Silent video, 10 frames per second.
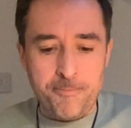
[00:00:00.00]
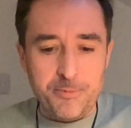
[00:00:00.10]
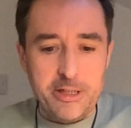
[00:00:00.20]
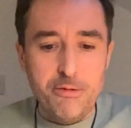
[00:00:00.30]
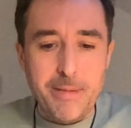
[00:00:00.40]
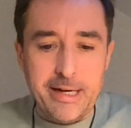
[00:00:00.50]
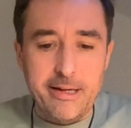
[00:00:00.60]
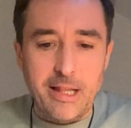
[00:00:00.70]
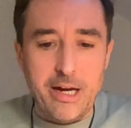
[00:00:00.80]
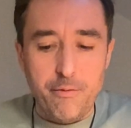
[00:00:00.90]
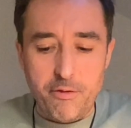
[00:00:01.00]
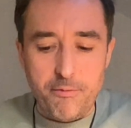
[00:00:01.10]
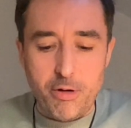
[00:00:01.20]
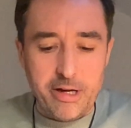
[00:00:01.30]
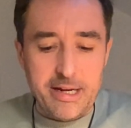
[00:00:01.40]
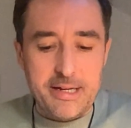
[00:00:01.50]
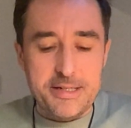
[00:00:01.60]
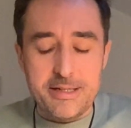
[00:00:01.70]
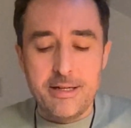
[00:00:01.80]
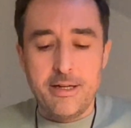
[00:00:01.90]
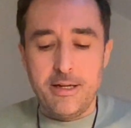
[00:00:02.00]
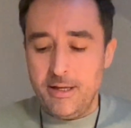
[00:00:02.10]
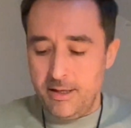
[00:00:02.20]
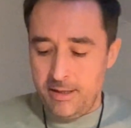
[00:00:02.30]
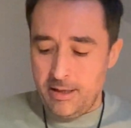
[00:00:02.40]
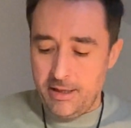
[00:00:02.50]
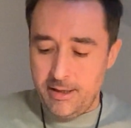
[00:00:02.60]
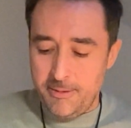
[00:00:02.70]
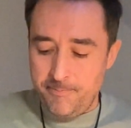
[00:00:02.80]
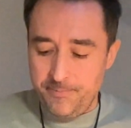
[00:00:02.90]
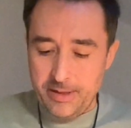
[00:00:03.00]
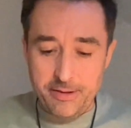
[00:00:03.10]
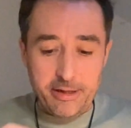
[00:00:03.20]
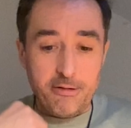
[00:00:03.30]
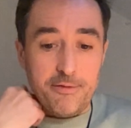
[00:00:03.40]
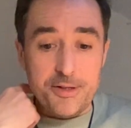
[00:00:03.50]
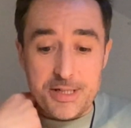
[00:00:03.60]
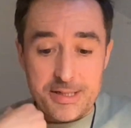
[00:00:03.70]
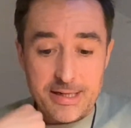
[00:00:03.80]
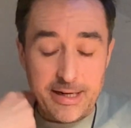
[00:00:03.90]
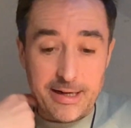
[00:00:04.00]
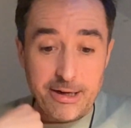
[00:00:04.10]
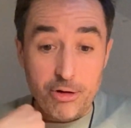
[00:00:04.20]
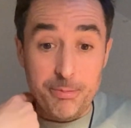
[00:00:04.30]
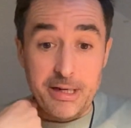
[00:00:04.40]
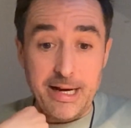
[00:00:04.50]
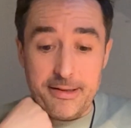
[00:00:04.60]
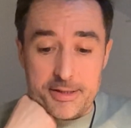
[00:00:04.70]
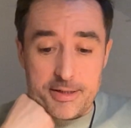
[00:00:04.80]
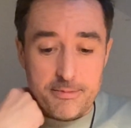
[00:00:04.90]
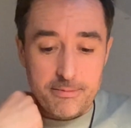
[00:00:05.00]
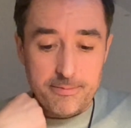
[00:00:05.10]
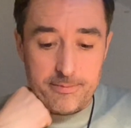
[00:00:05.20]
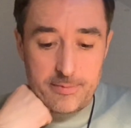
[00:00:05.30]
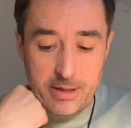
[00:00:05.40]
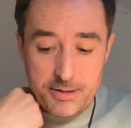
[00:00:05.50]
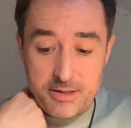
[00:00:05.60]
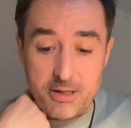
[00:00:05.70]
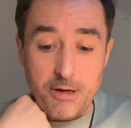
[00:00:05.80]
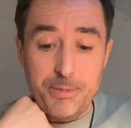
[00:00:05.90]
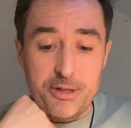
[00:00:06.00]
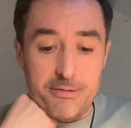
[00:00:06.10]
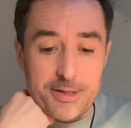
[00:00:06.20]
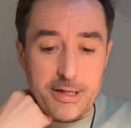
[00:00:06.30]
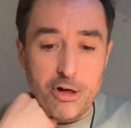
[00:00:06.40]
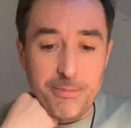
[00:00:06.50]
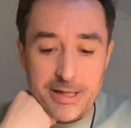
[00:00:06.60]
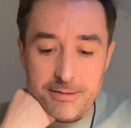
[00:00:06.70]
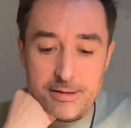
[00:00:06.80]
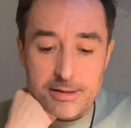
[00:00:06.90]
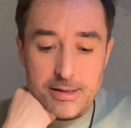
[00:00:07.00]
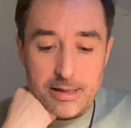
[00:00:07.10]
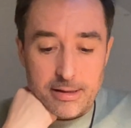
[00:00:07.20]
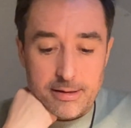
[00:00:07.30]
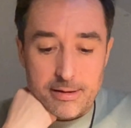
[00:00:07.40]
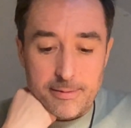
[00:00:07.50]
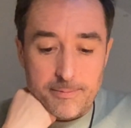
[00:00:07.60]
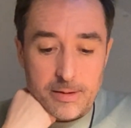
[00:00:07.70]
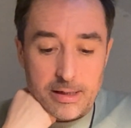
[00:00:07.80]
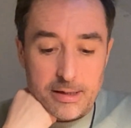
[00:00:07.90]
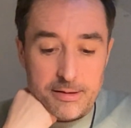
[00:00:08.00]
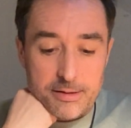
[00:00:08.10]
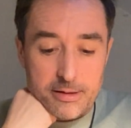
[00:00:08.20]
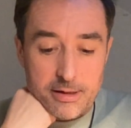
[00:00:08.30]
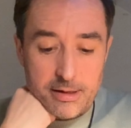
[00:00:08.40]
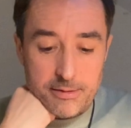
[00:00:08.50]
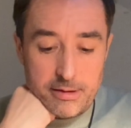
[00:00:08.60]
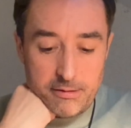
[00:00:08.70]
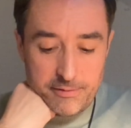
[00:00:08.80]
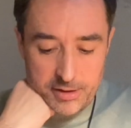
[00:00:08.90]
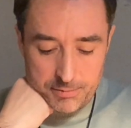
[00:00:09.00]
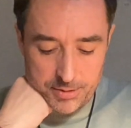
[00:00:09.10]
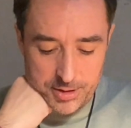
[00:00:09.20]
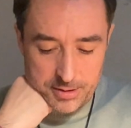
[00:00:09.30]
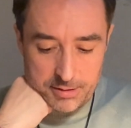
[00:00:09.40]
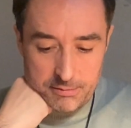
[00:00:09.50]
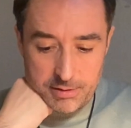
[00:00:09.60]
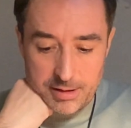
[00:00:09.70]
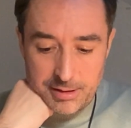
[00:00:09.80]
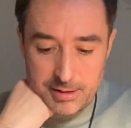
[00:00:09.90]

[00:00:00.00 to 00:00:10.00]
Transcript: You make your life of what it is, and the universe is saying, I hope you dance, because there's an opportunity coming, and the universe wants you to